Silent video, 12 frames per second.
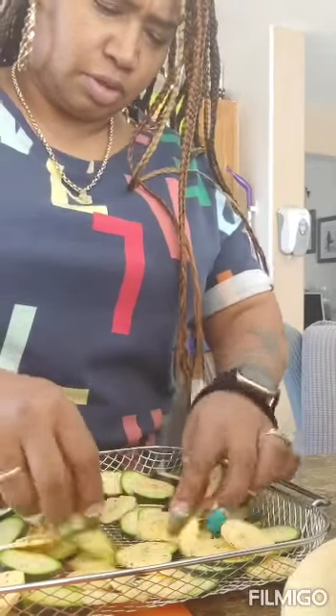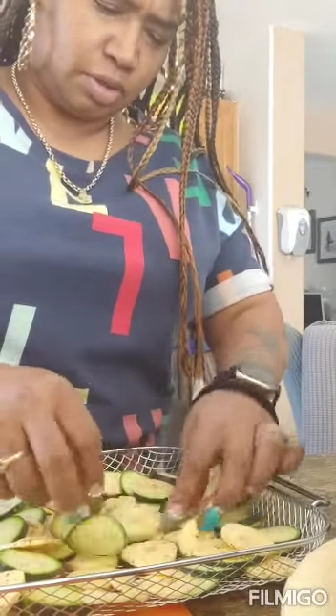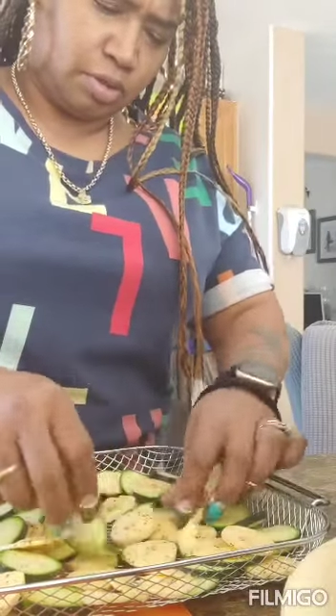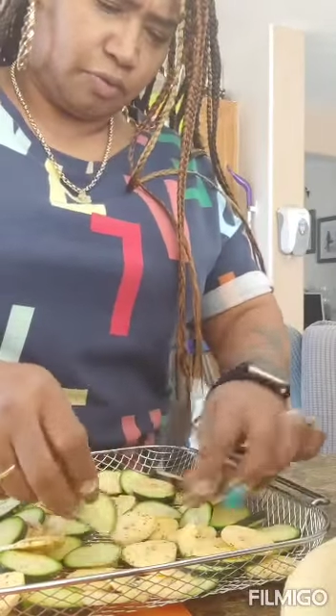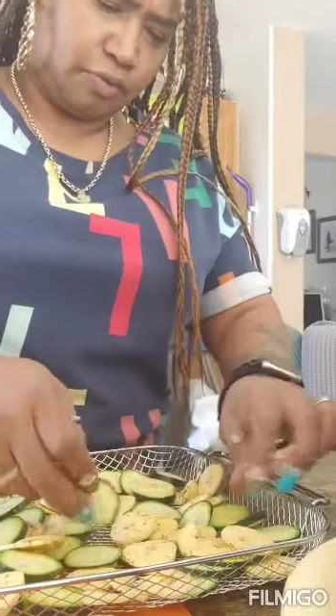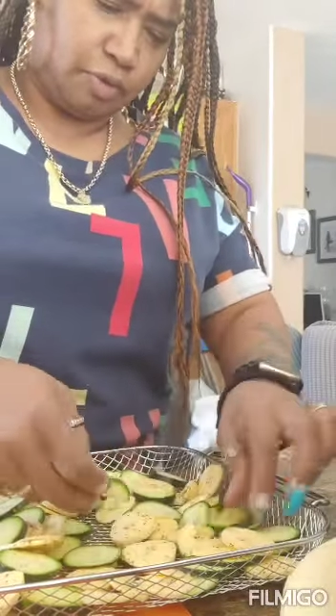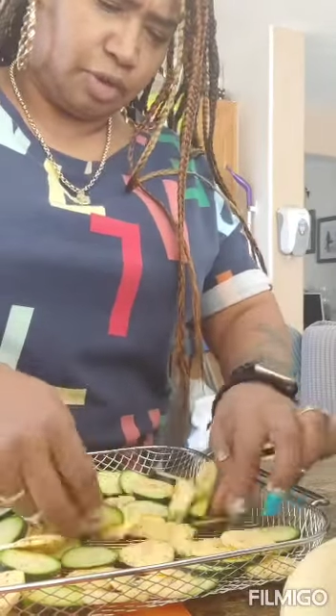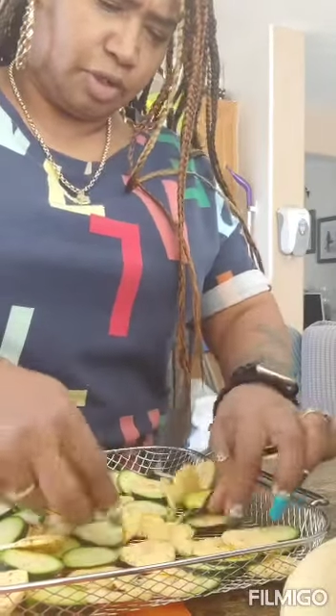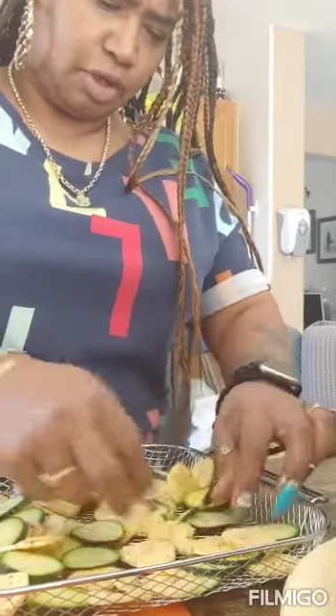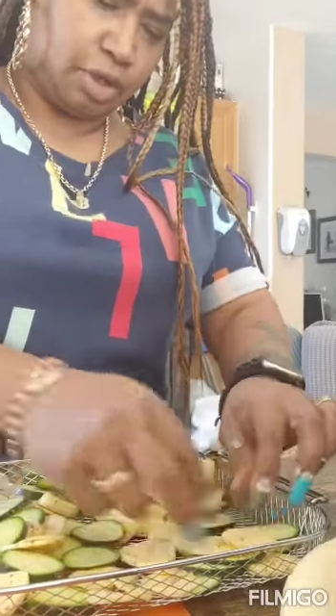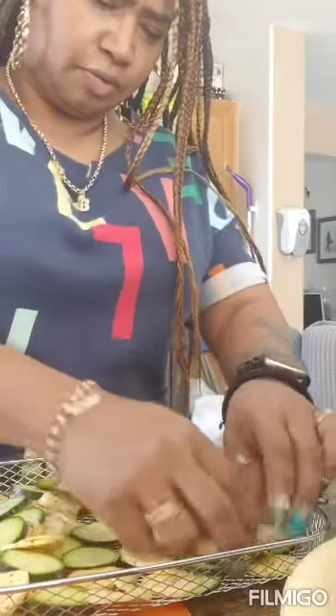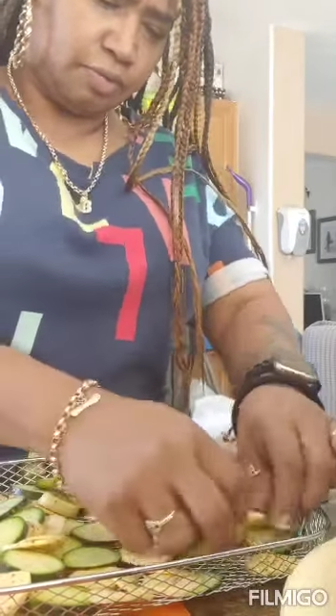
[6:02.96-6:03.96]
hopefully
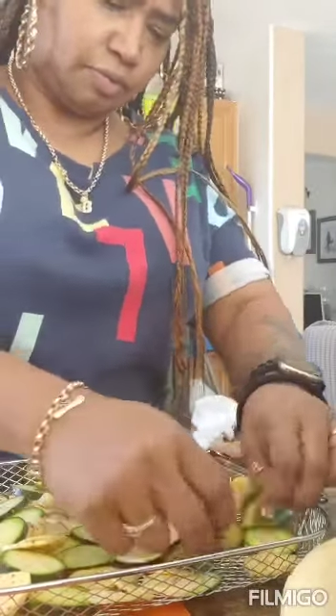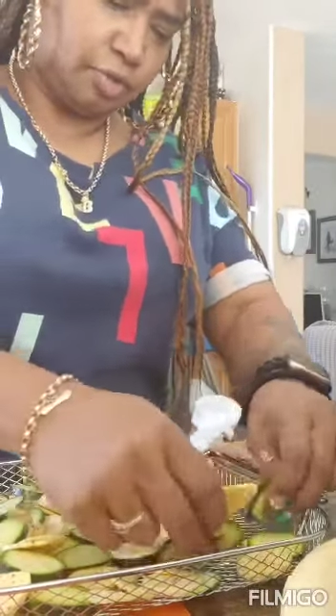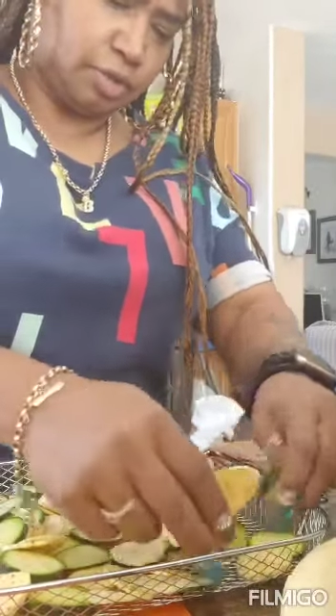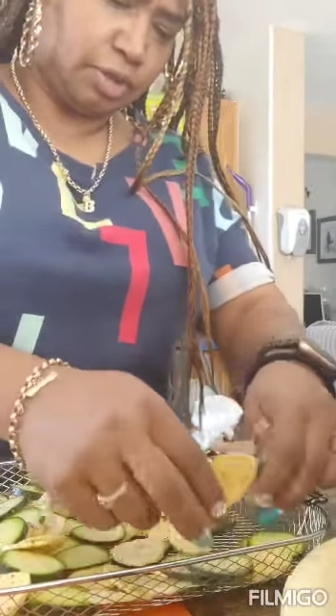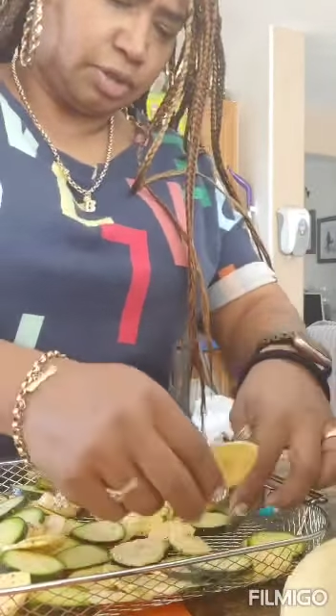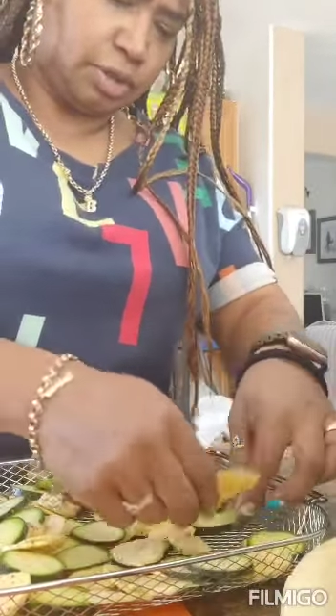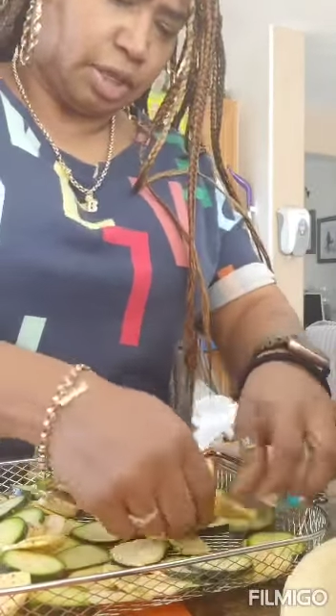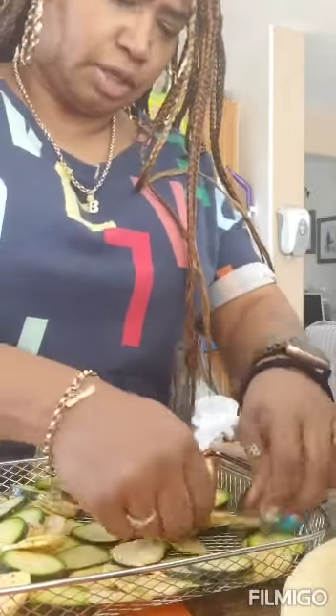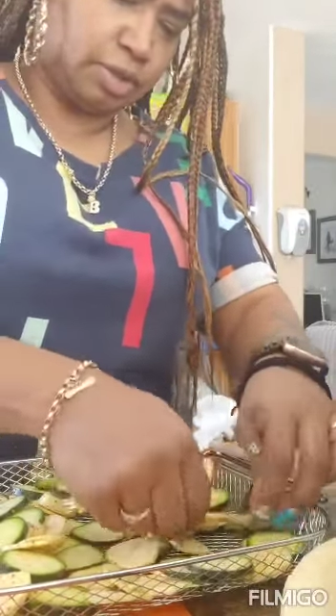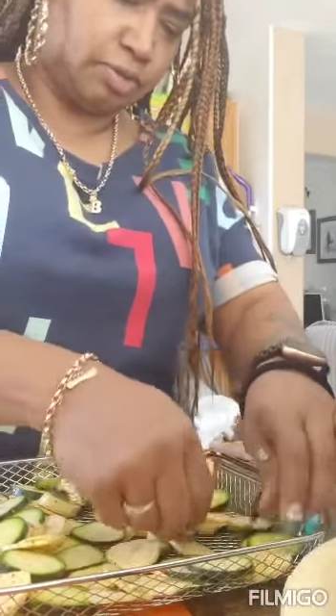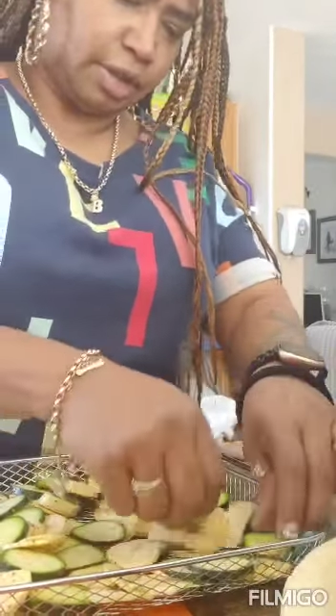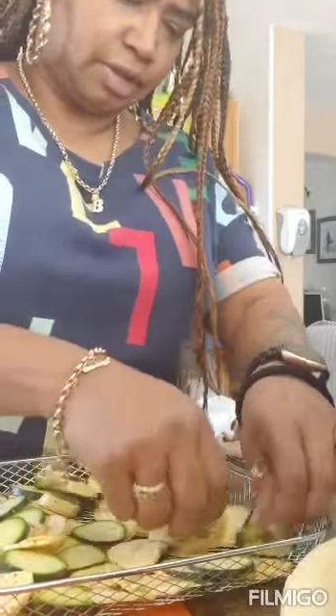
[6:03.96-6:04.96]
it's going to take
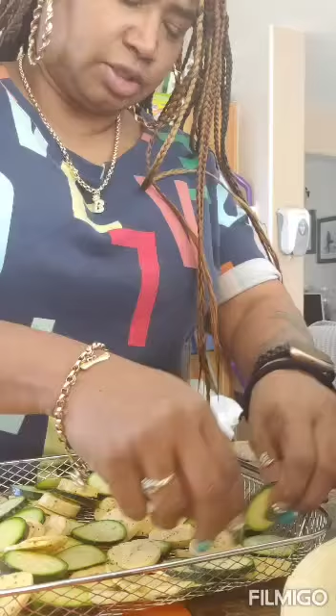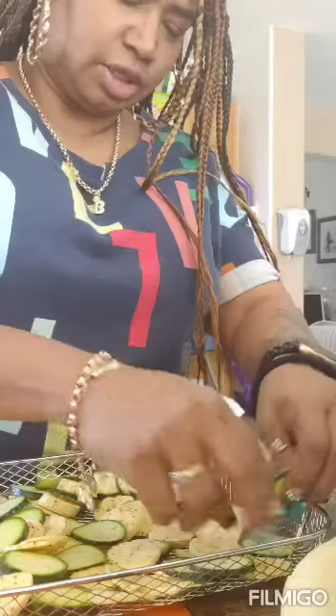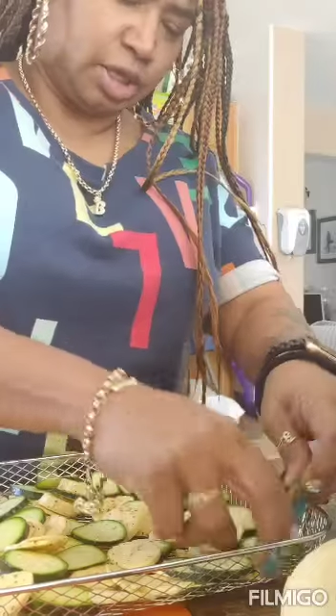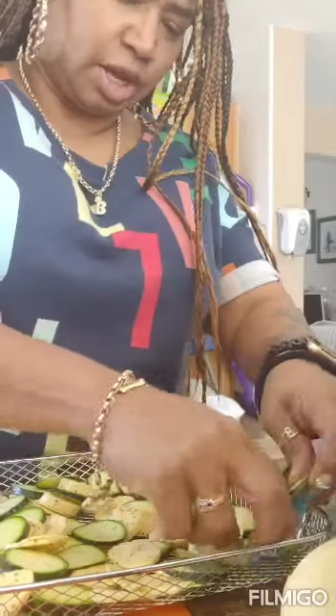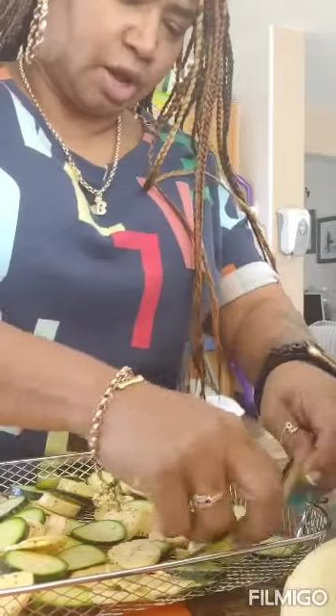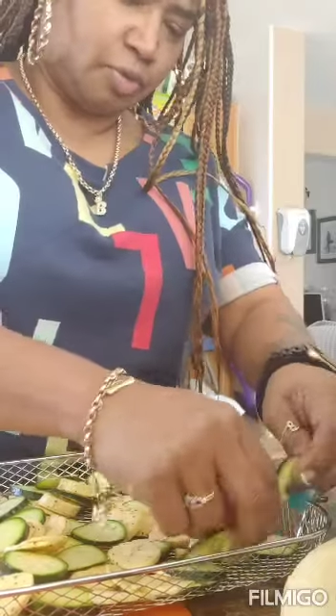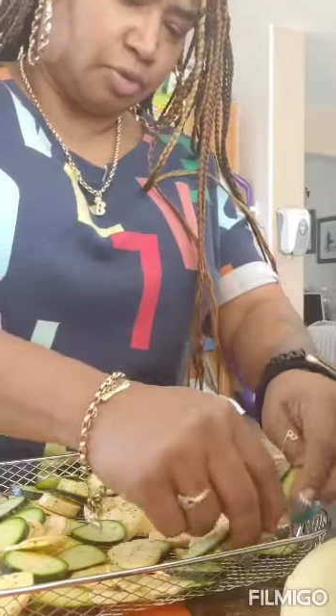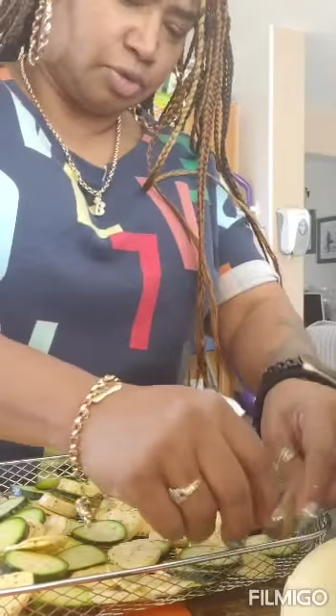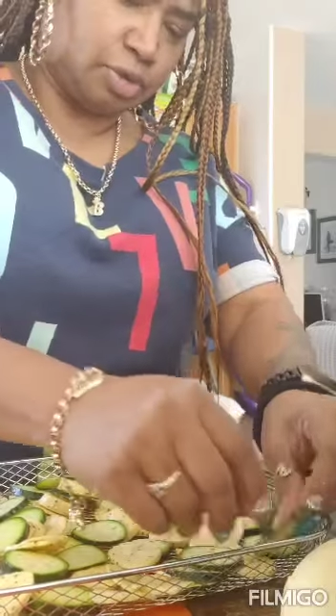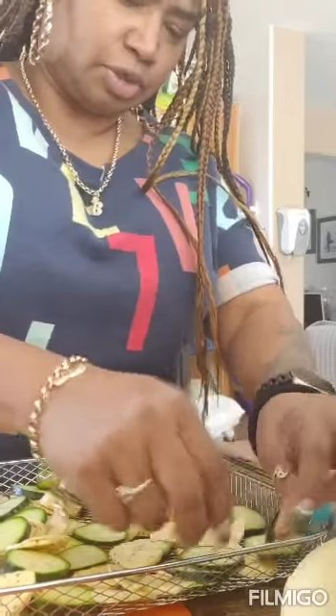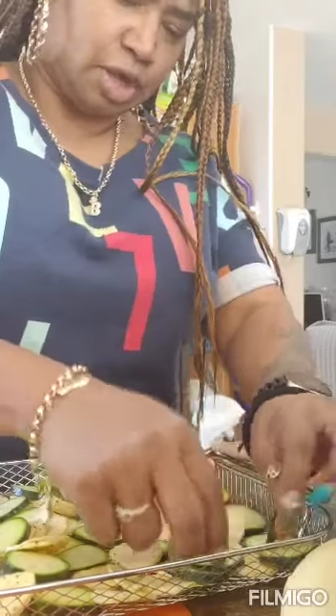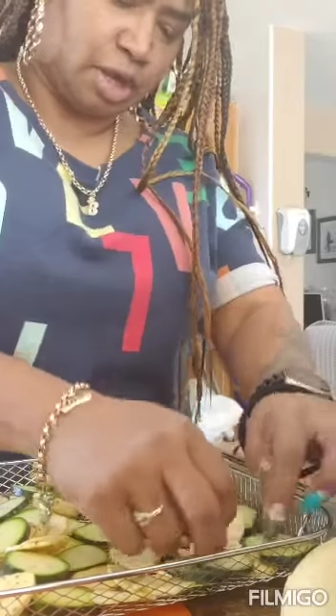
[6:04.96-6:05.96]
like 10
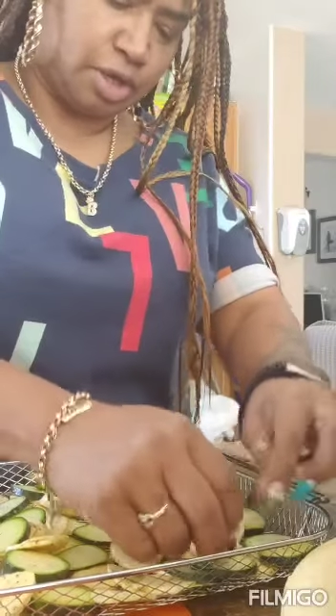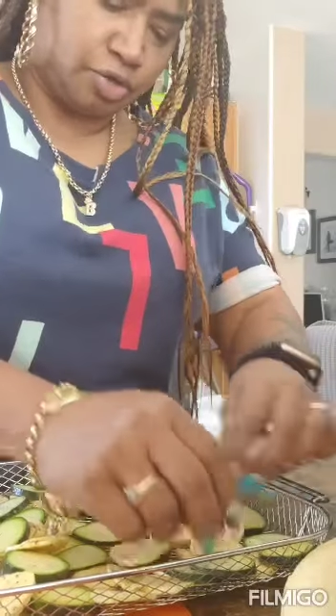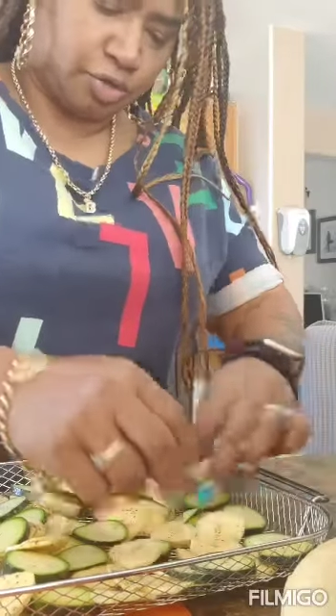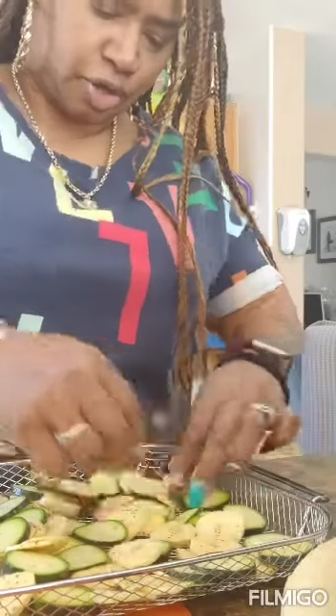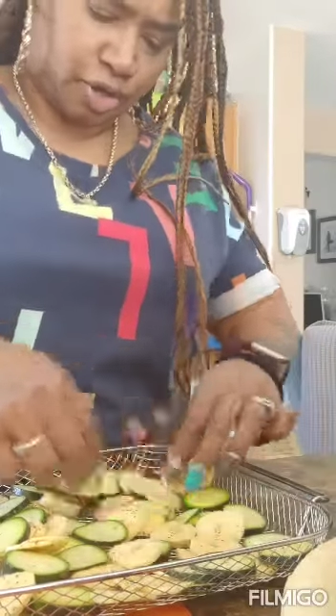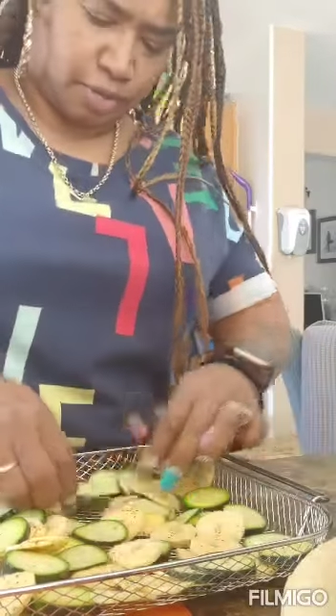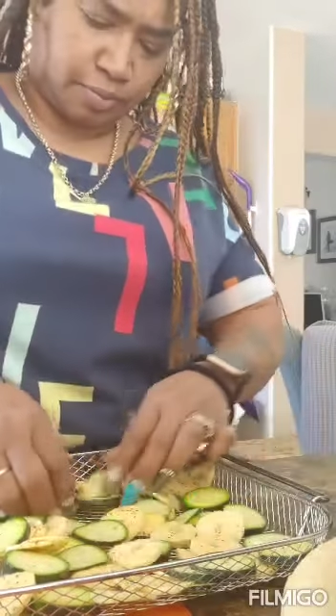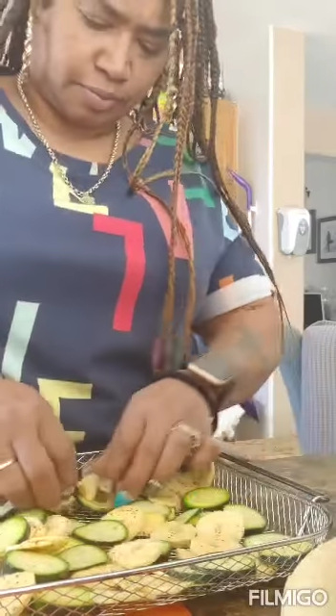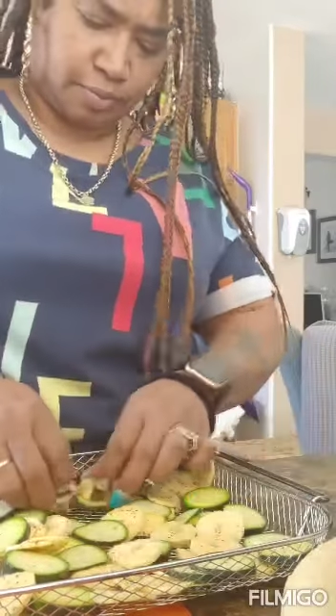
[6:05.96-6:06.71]
hours to hydrate.